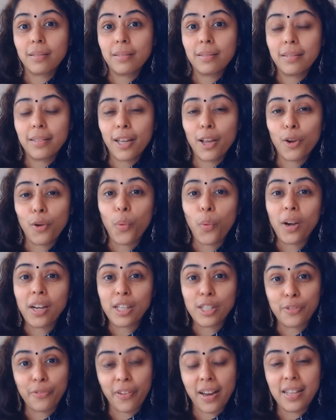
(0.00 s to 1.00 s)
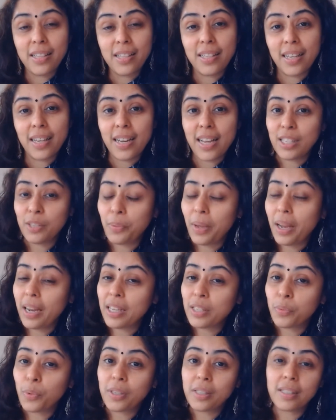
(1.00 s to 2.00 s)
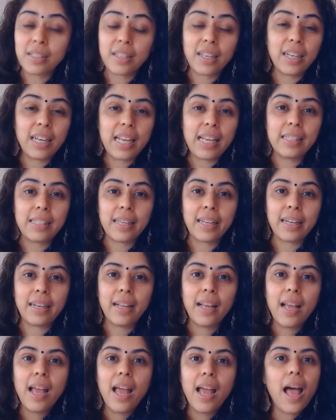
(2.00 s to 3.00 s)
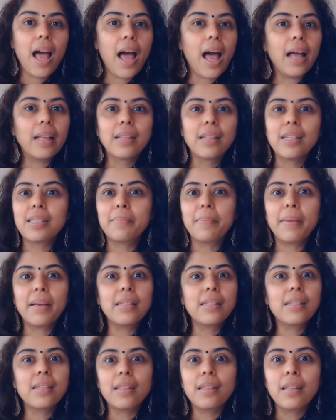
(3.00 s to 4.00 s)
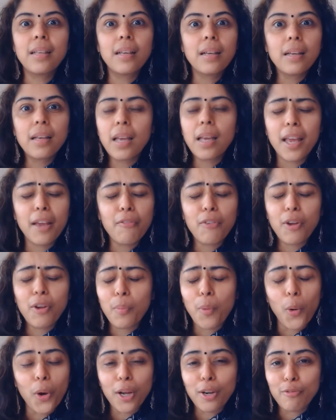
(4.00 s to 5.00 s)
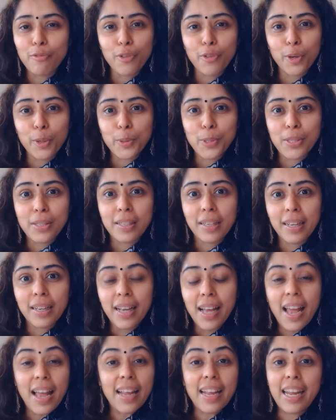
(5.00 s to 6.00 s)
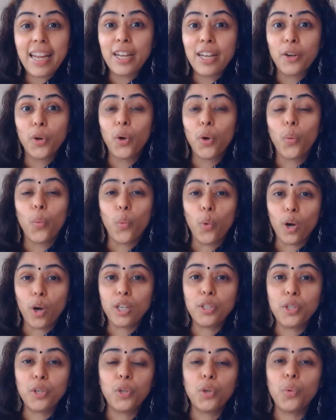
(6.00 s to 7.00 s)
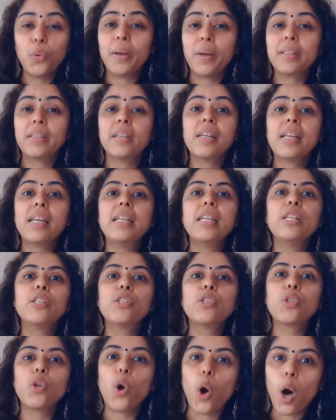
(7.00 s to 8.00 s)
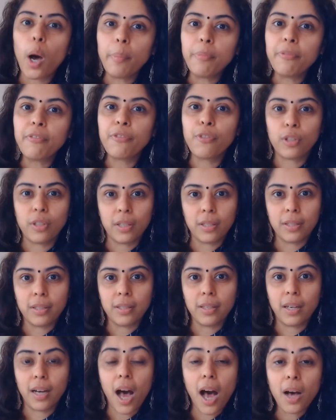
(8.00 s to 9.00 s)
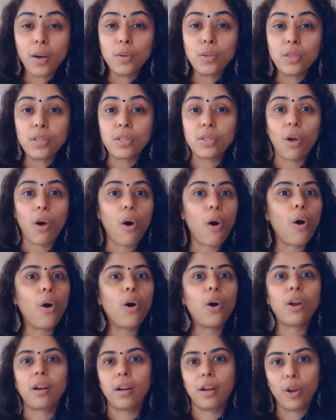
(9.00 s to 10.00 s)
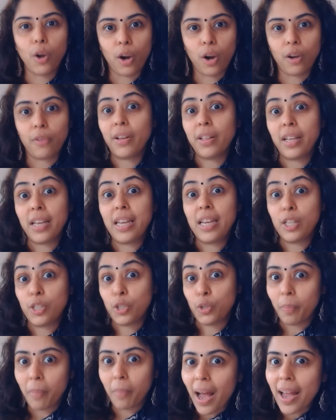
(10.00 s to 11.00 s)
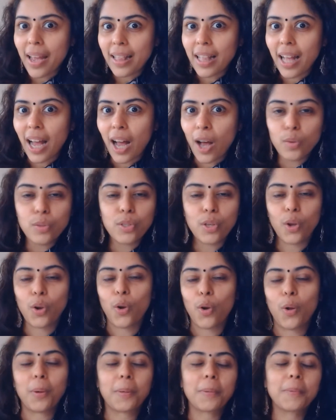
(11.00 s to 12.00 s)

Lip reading: what his friend said as well as what his colleague said. And this made Sid even more confused. He didn't know what to do, whether he needs to opt for the house or not, whether he needs to buy the house or not.